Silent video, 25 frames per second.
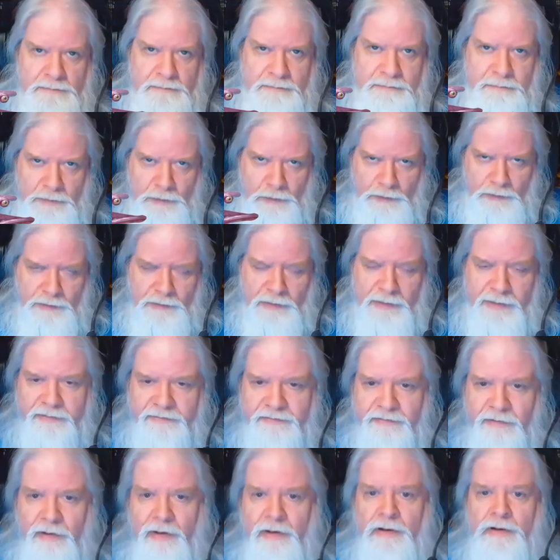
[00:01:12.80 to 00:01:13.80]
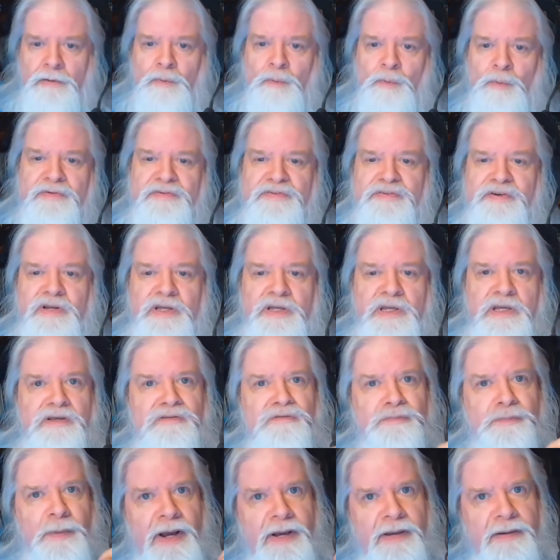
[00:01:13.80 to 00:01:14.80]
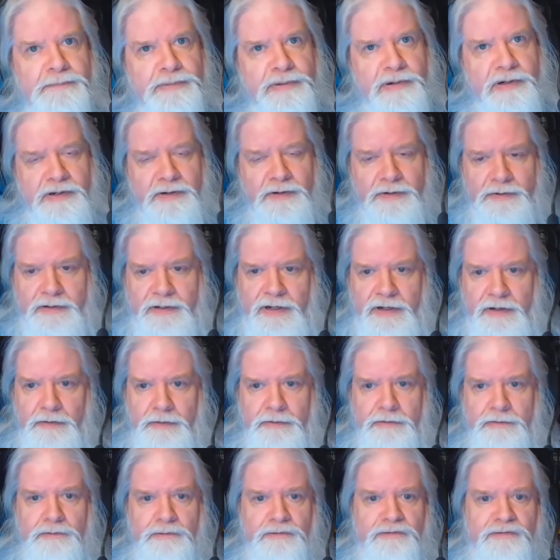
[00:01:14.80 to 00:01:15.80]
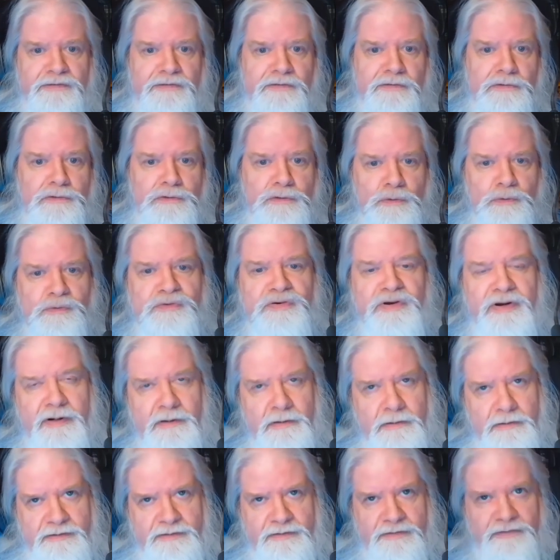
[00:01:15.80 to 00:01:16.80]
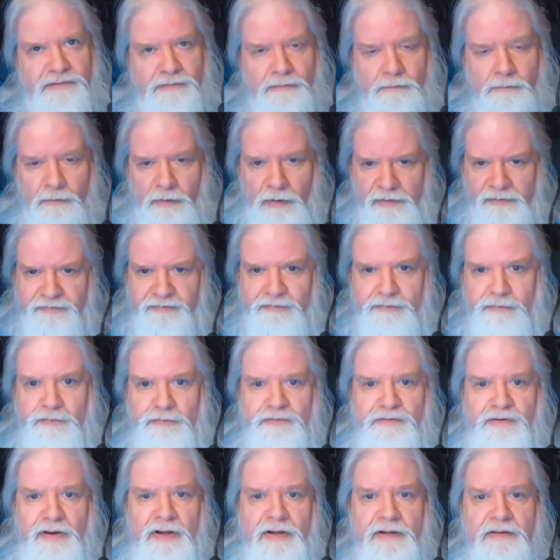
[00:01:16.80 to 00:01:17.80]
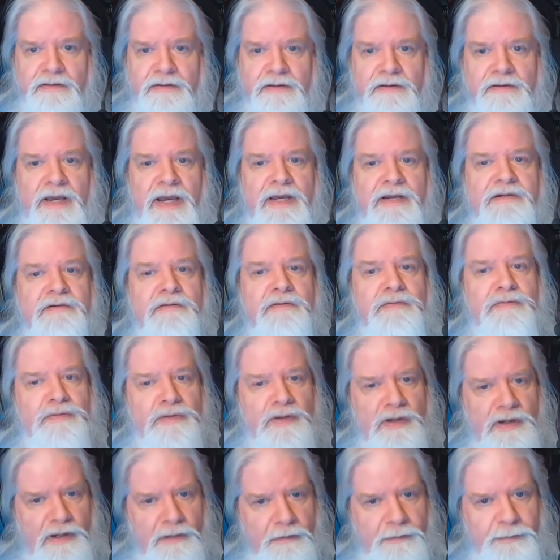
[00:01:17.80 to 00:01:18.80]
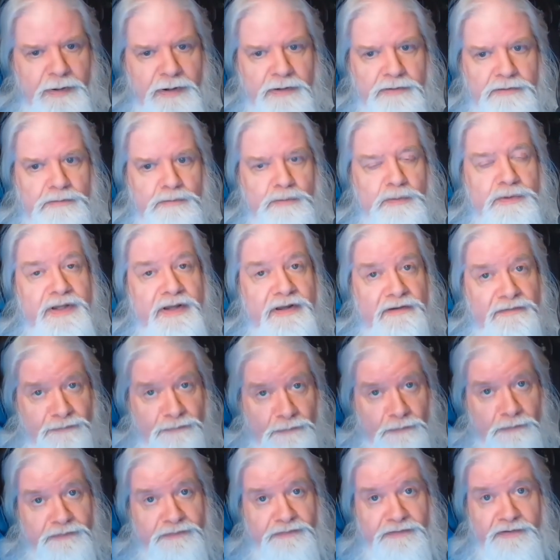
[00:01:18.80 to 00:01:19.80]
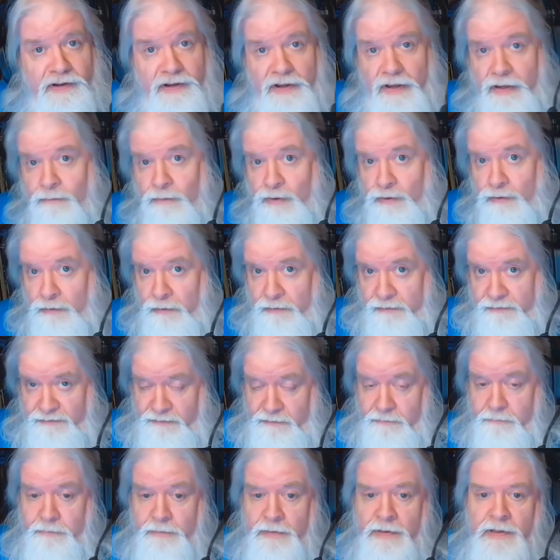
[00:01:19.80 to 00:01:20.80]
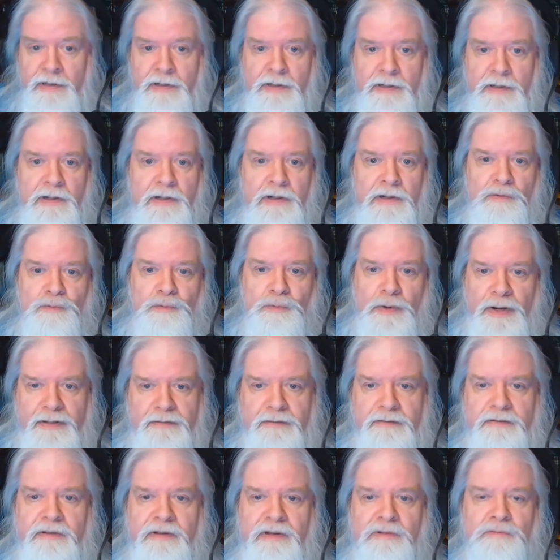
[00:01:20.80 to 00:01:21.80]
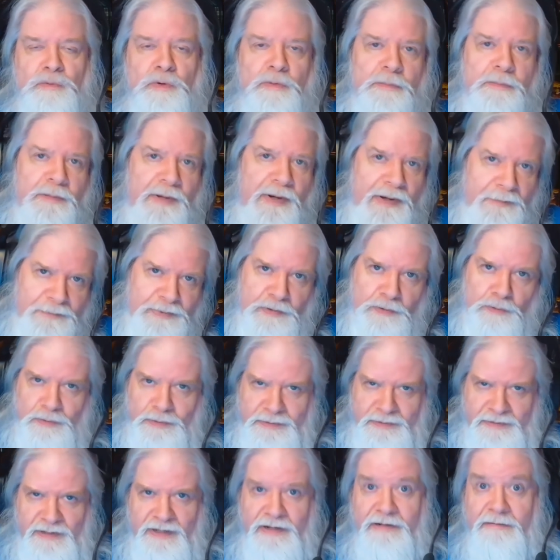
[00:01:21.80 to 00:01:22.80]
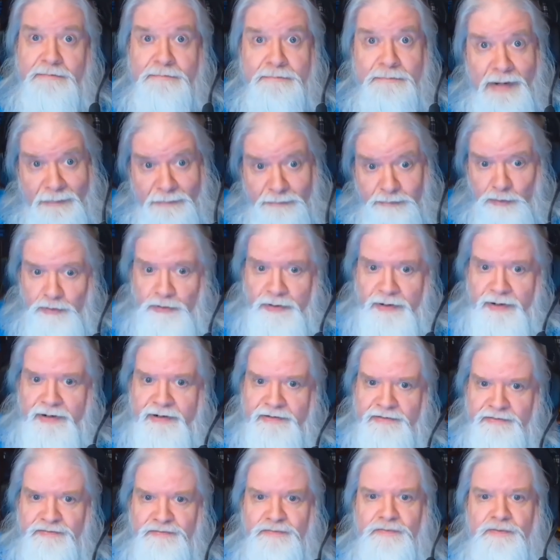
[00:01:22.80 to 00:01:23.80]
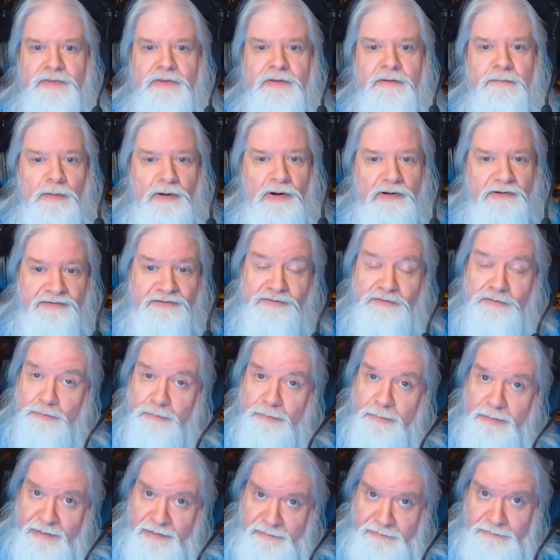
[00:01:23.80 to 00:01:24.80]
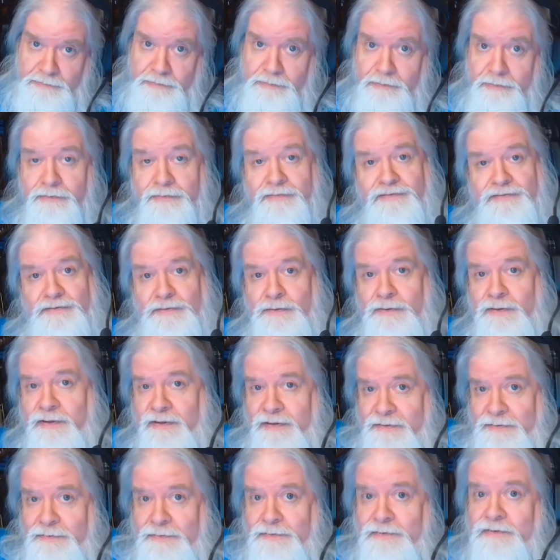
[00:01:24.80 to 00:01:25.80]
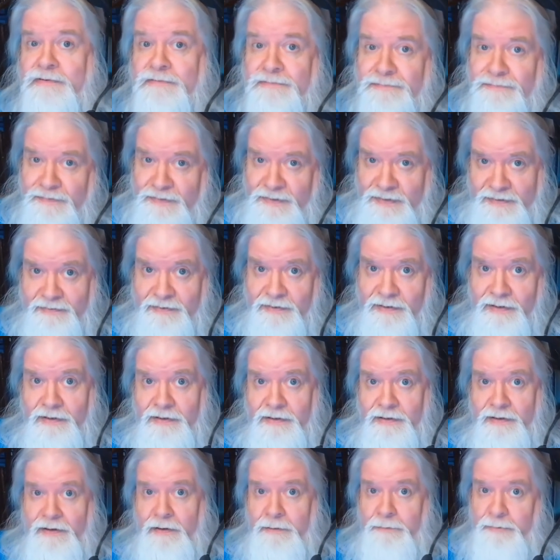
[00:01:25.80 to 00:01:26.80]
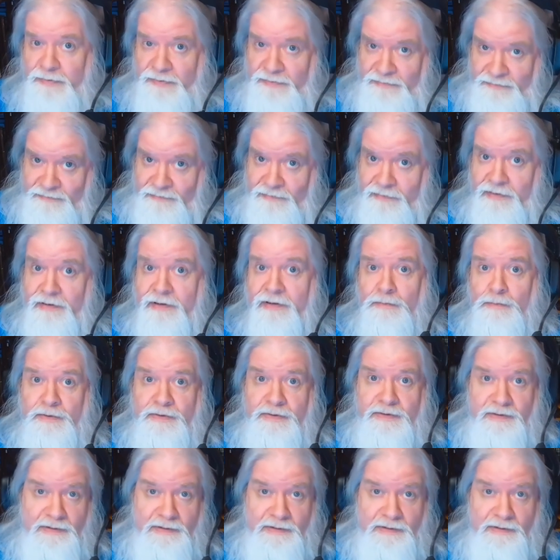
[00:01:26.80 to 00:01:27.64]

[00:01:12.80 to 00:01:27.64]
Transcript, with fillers: look-alikes, was to give my player characters new challenges, monsters that they had to think about when they first came across them, rather than remember what they'd memorized from the Monster Manual so they could defeat a beastie with